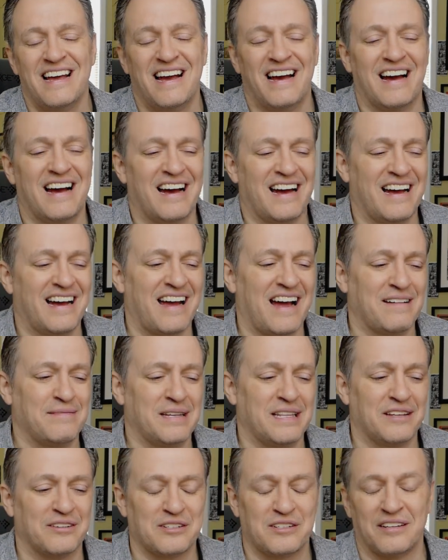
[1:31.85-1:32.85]

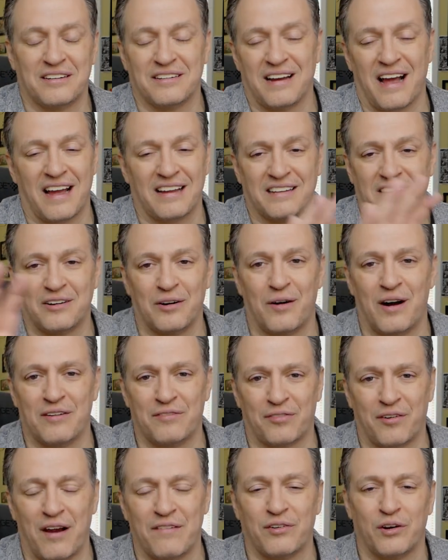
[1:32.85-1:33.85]
I could go
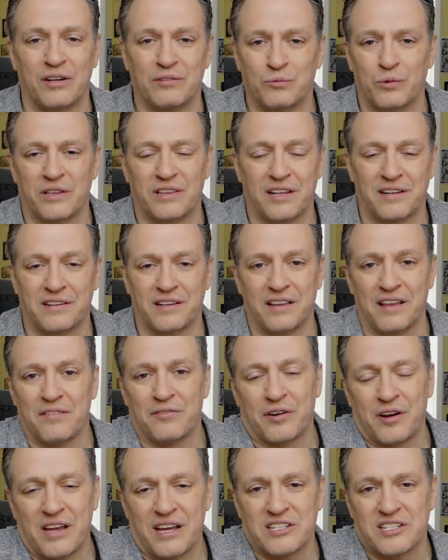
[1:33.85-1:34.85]
on forever and what the
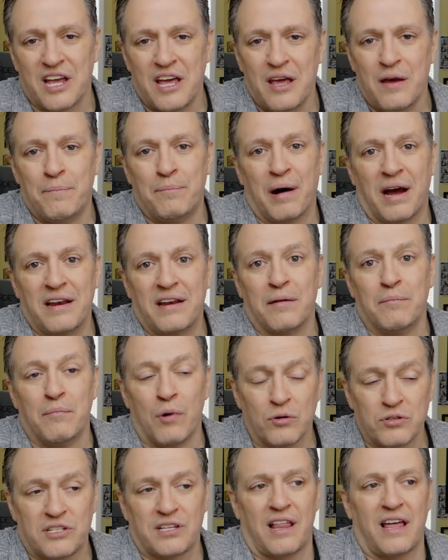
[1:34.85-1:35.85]
delivery is, but
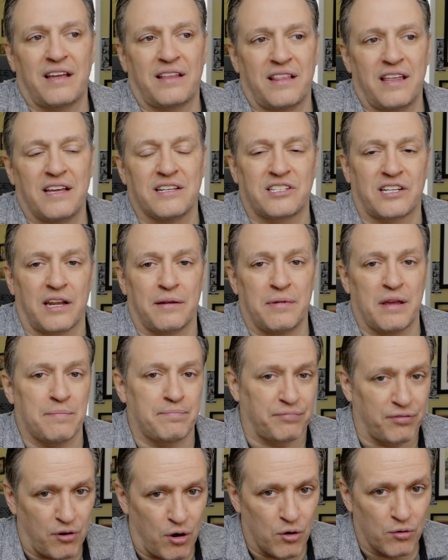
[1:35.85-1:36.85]
most likely it's going to be
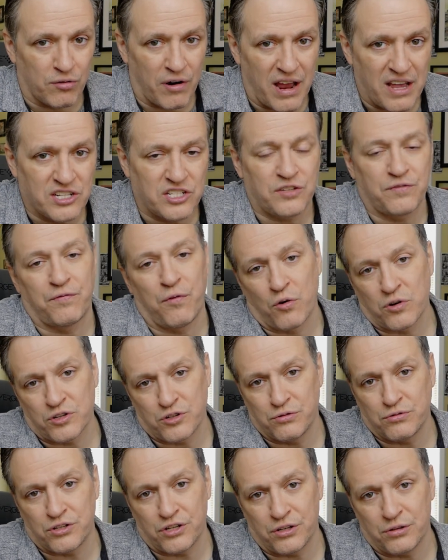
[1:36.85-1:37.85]
a ProRes
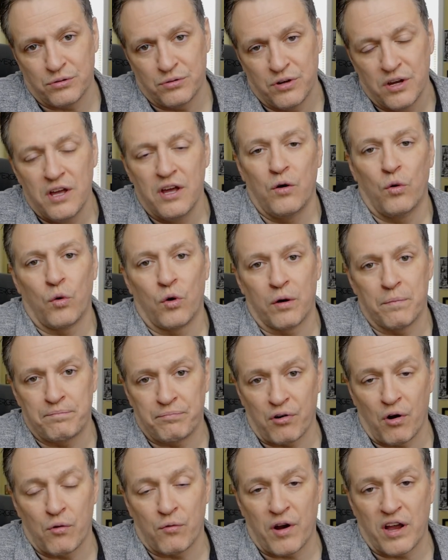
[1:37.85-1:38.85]
422 or a
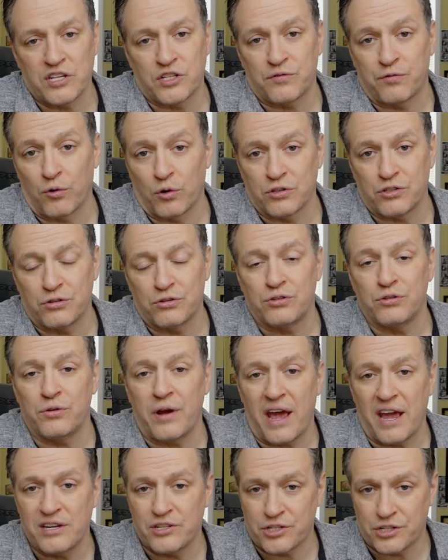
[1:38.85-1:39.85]
ProRes
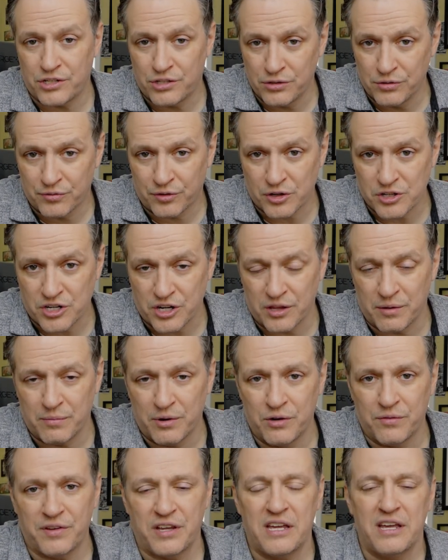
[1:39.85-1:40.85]
422 HQ version of the
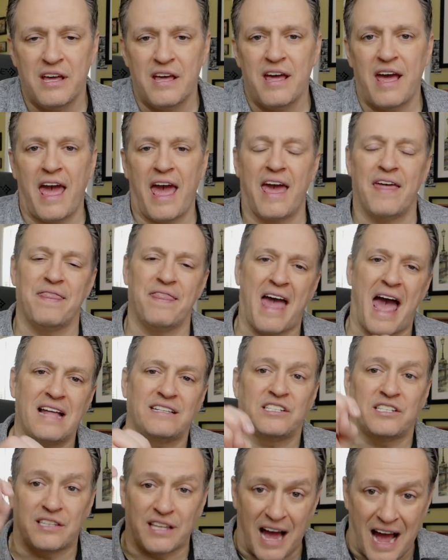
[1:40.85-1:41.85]
movie. And
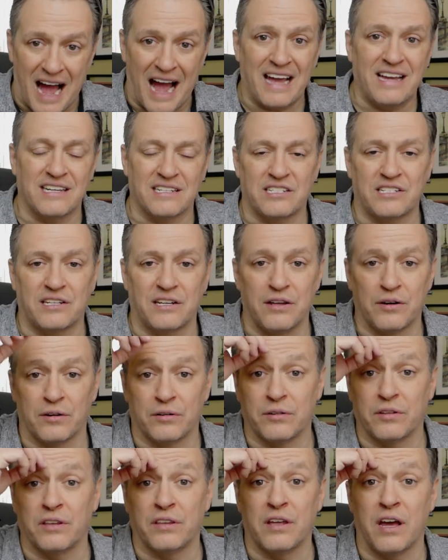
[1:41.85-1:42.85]
that's the highest, you
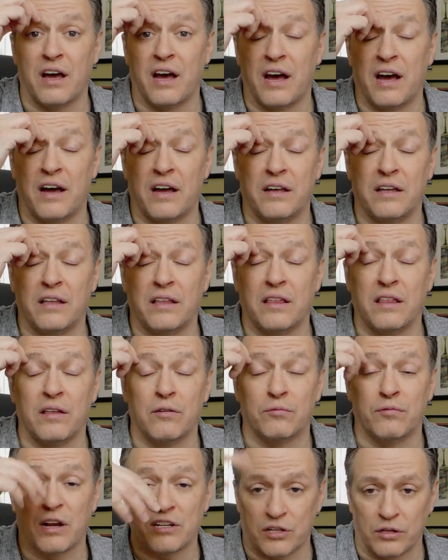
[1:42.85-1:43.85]
know,
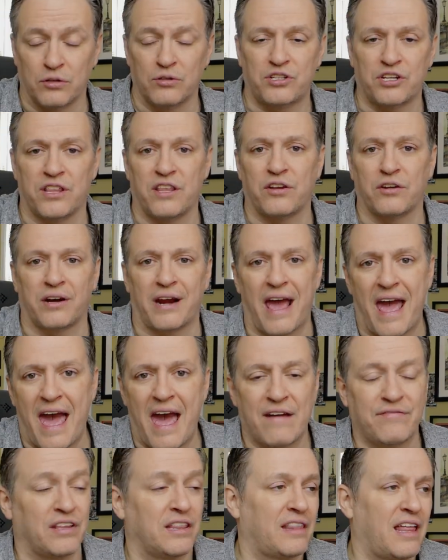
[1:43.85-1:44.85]
resolution that you're going to
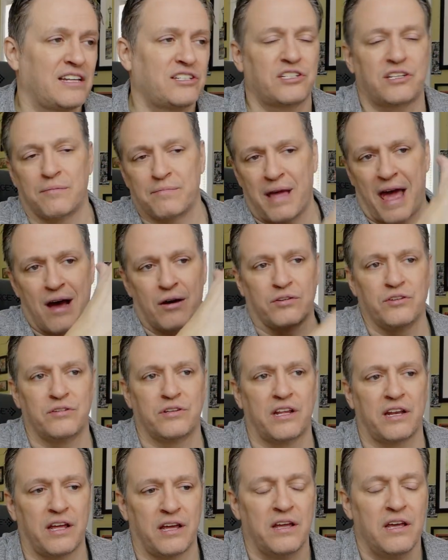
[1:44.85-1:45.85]
have, unless somehow you
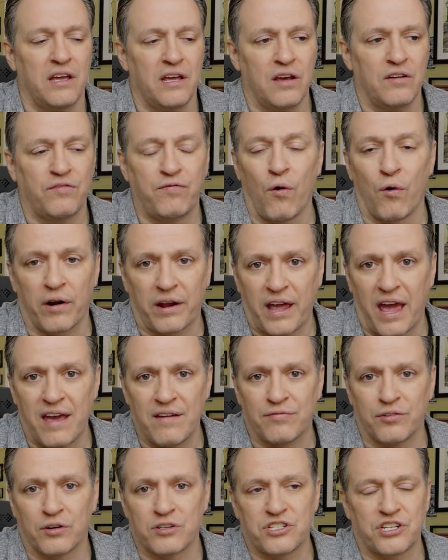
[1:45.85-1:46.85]
did a
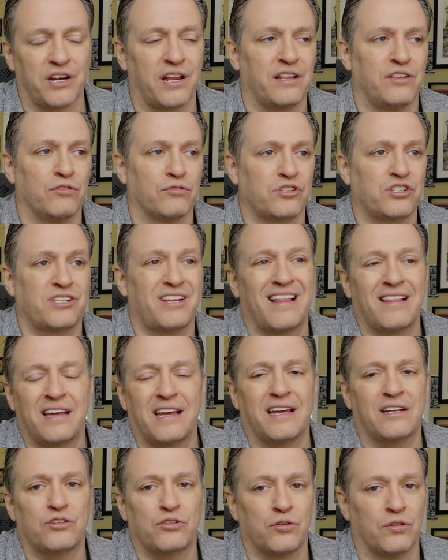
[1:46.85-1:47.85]
4K version and you're
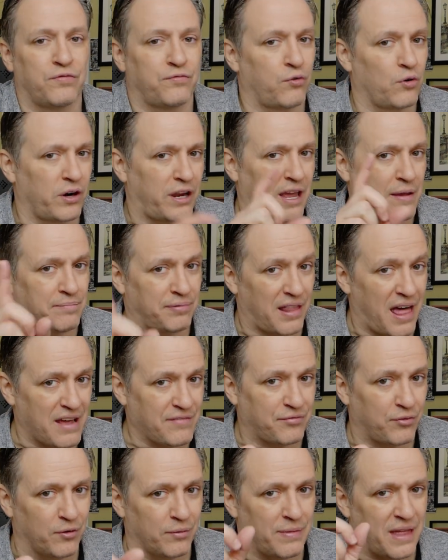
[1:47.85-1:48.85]
selling it to a 4K
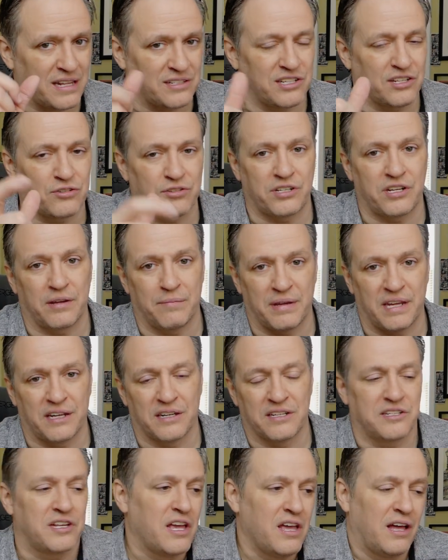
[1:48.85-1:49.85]
platform. That's interesting
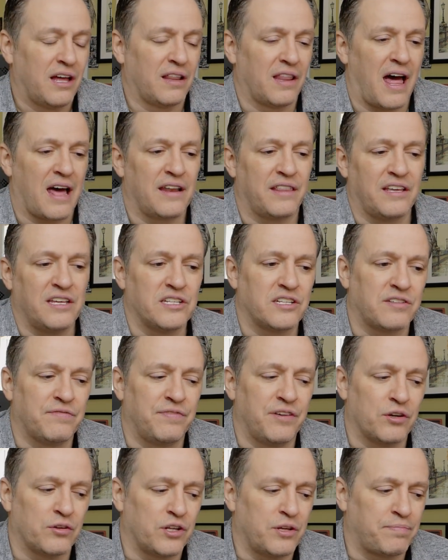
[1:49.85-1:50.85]
because a lot of these
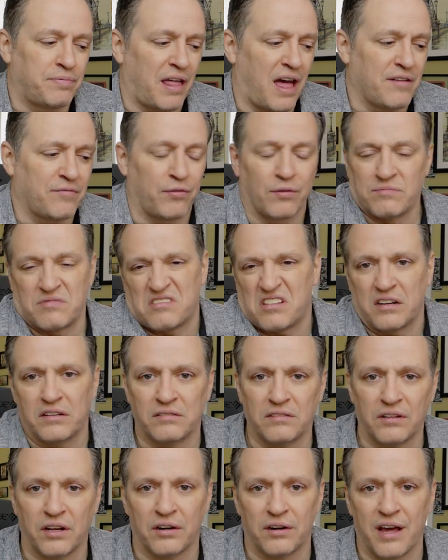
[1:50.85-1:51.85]
VOD platforms,
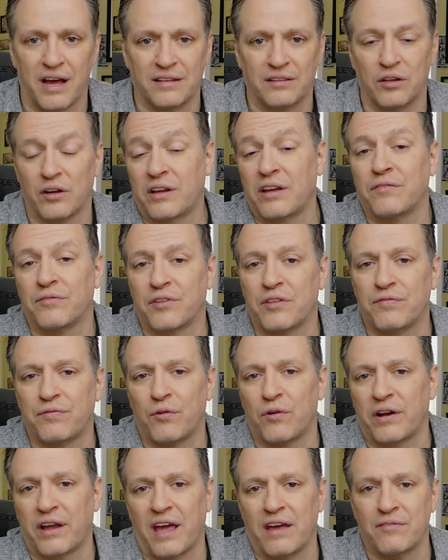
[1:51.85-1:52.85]
they're not looking for the
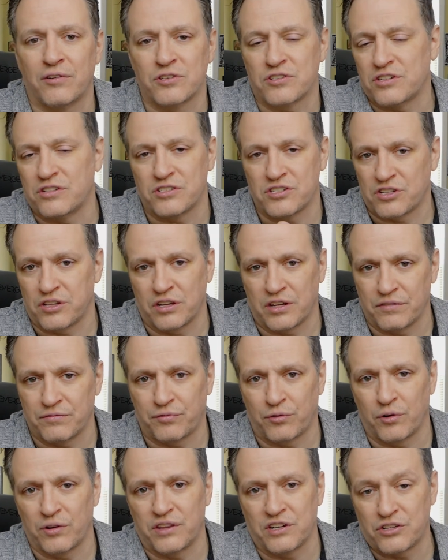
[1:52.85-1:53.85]
4K version, they're just looking
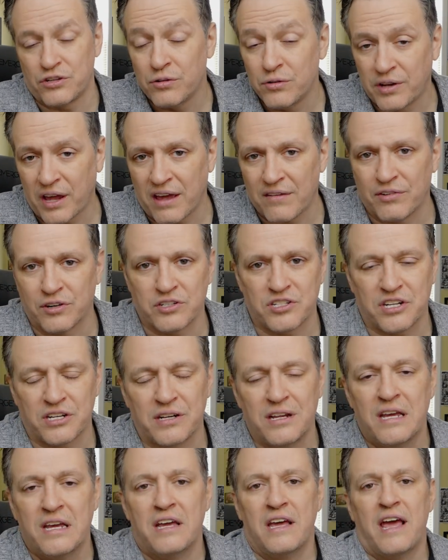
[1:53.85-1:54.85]
for the 2K
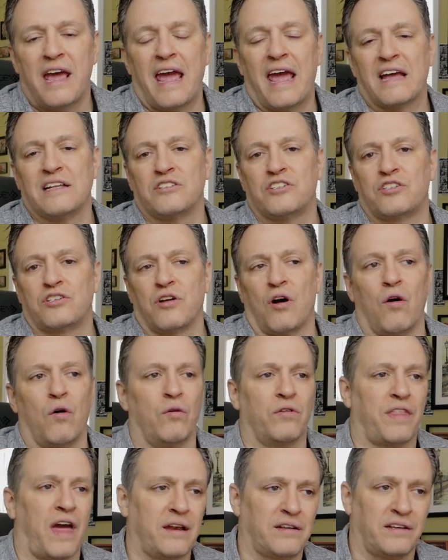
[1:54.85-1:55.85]
version. And
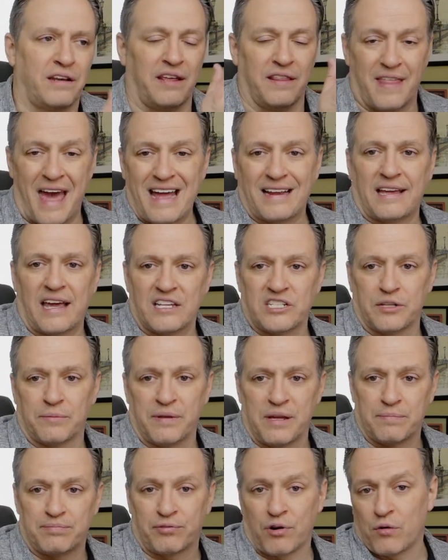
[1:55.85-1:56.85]
so that in that case, it'd
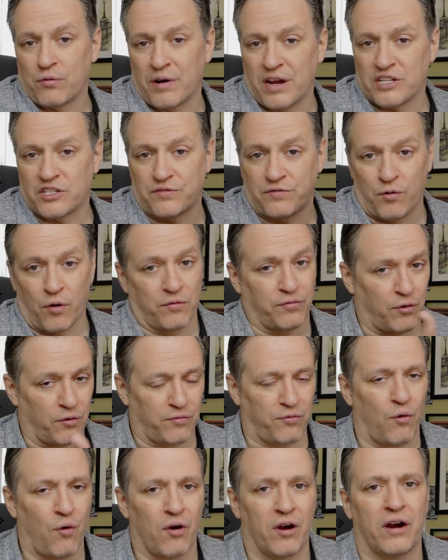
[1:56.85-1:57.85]
be a ProRes
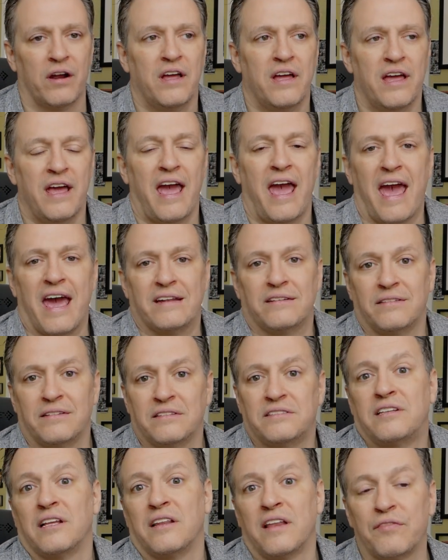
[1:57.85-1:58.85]
444
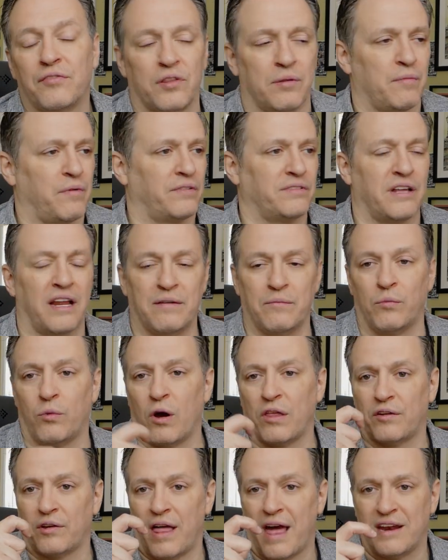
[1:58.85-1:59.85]
and deliver the movie. And
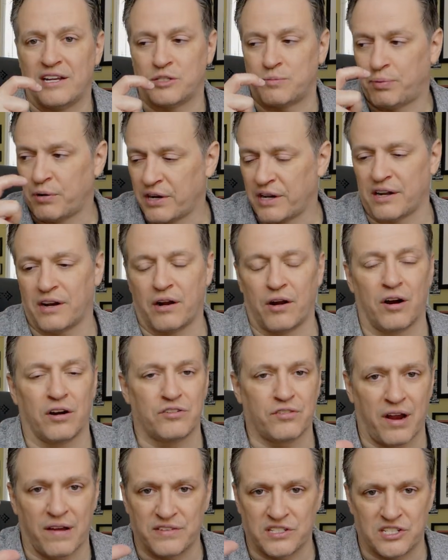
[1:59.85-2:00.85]
whether that is putting it on a
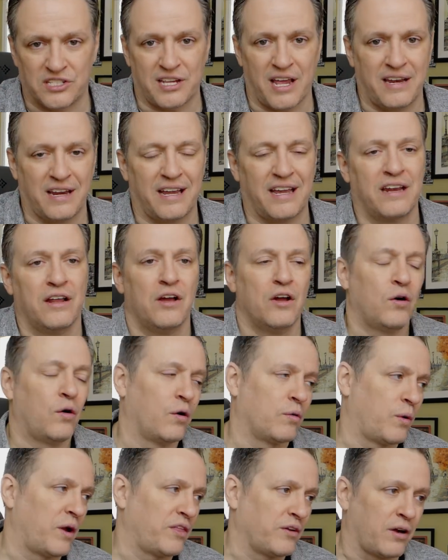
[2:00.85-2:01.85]
hard drive and sending it
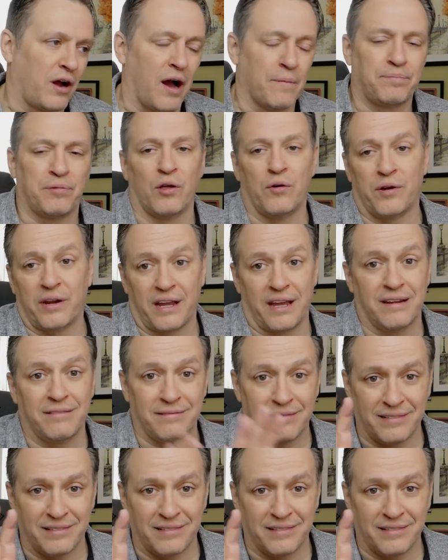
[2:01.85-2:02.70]
or whether uploading it.